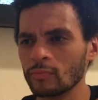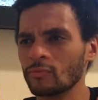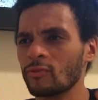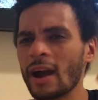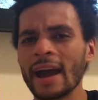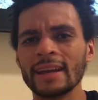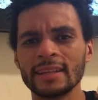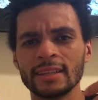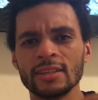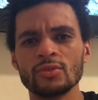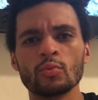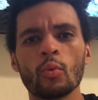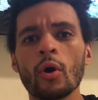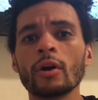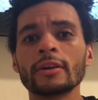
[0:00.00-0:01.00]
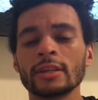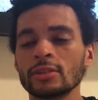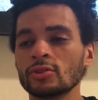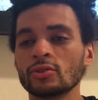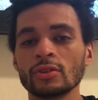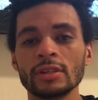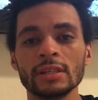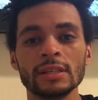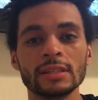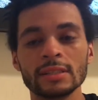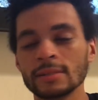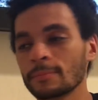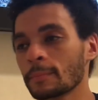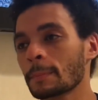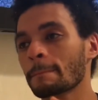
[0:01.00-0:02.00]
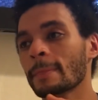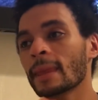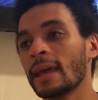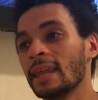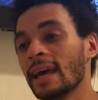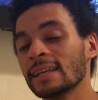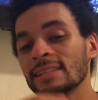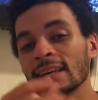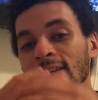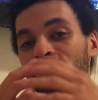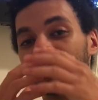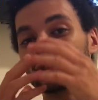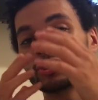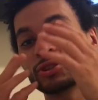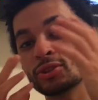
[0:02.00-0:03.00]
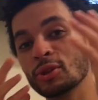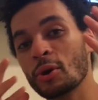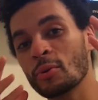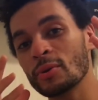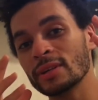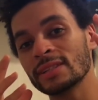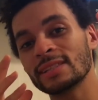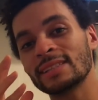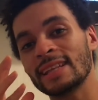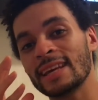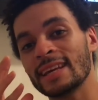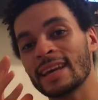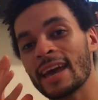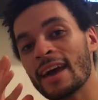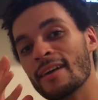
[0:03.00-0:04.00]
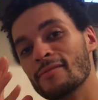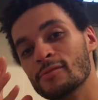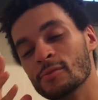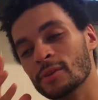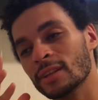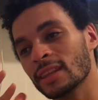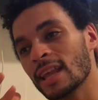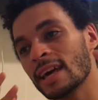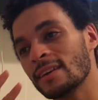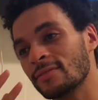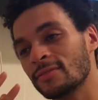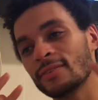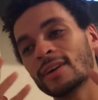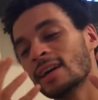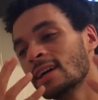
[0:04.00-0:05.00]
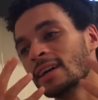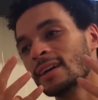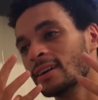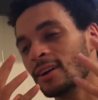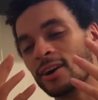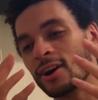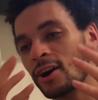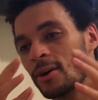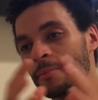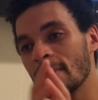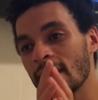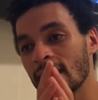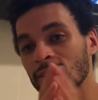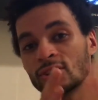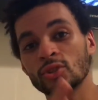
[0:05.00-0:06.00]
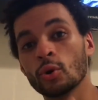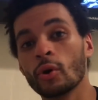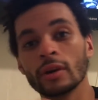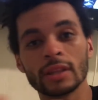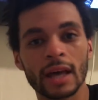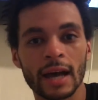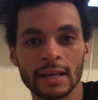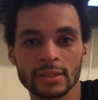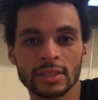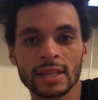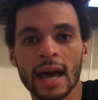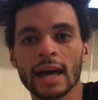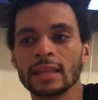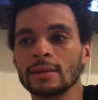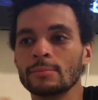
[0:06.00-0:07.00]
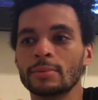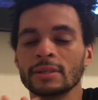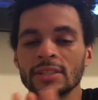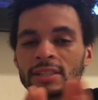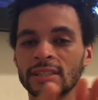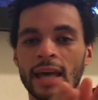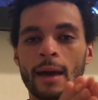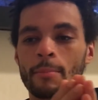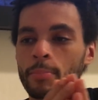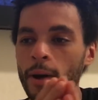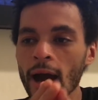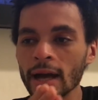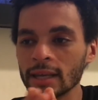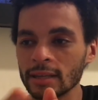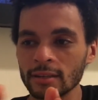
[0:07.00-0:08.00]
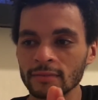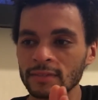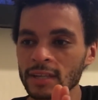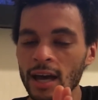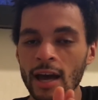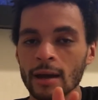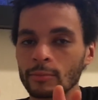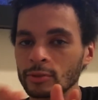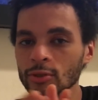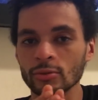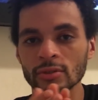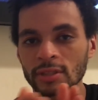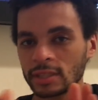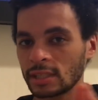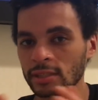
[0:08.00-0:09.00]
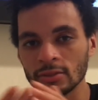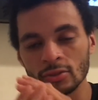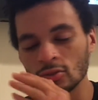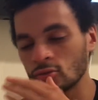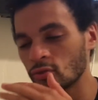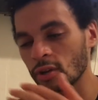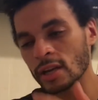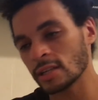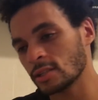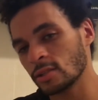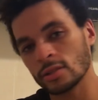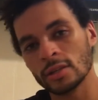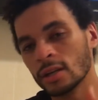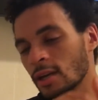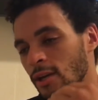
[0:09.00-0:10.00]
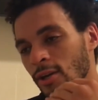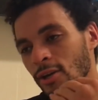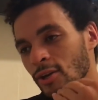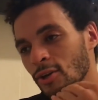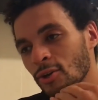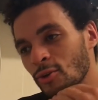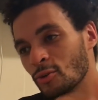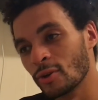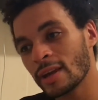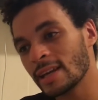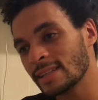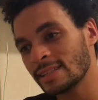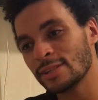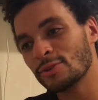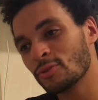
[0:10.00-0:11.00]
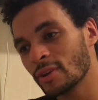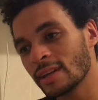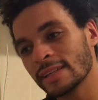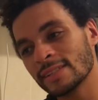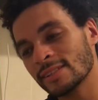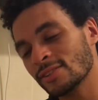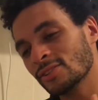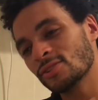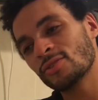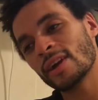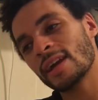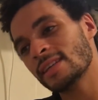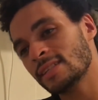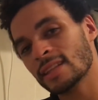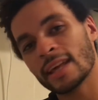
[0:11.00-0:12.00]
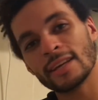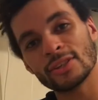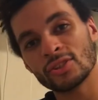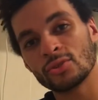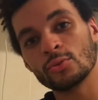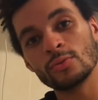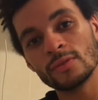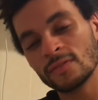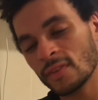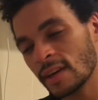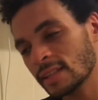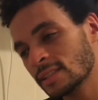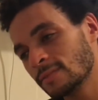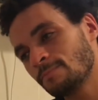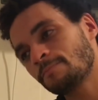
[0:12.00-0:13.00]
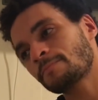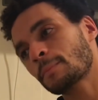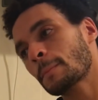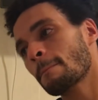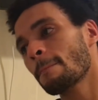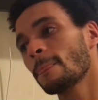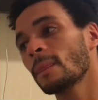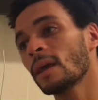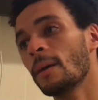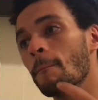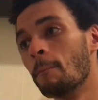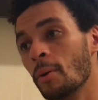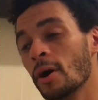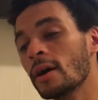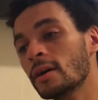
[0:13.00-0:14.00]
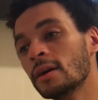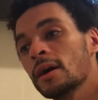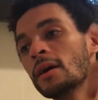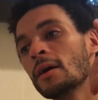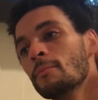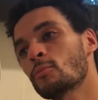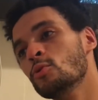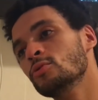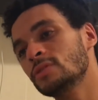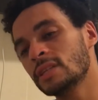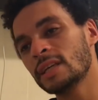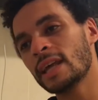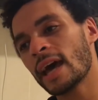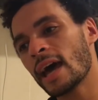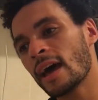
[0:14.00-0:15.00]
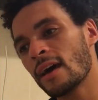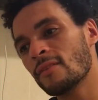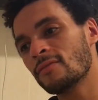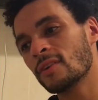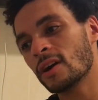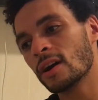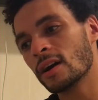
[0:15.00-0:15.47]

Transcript: riding these walking trees, and that's like the slowest thing ever in life. Oh man, storyline solid, but just that pocket of time with those scenes is crazy cringe and just crazy like a snooze fest. But Mook did have